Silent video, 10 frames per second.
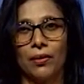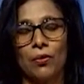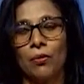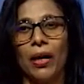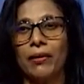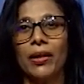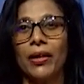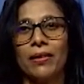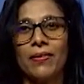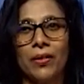So, nothing
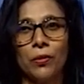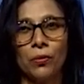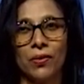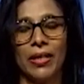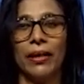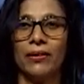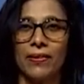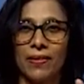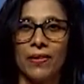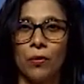else he knows that this
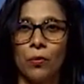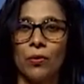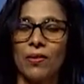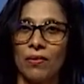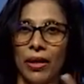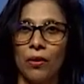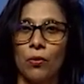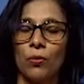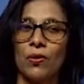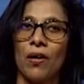is a rose, red
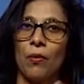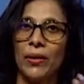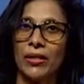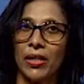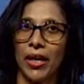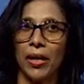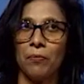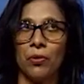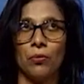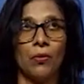rose, how it came
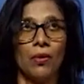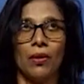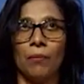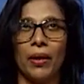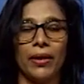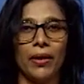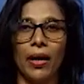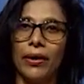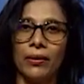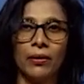to my
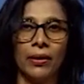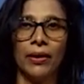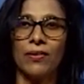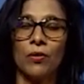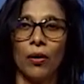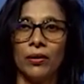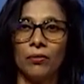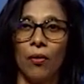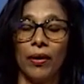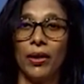garden. He is not
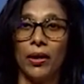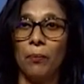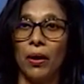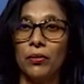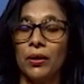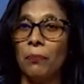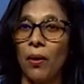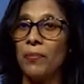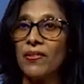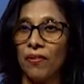worried about the
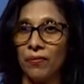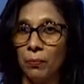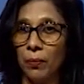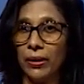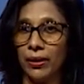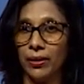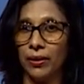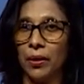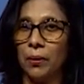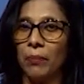promise of the bird,
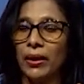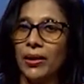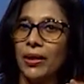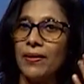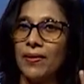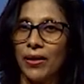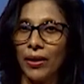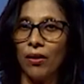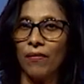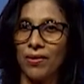but he is
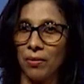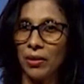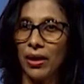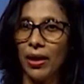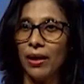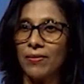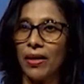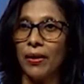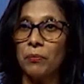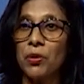thinking of something else. I
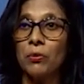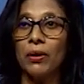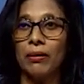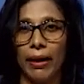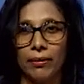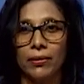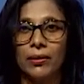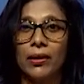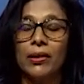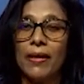am sure that
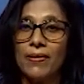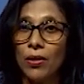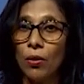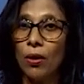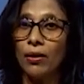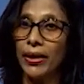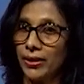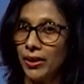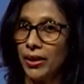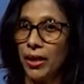it has a long
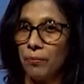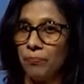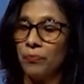Latin name.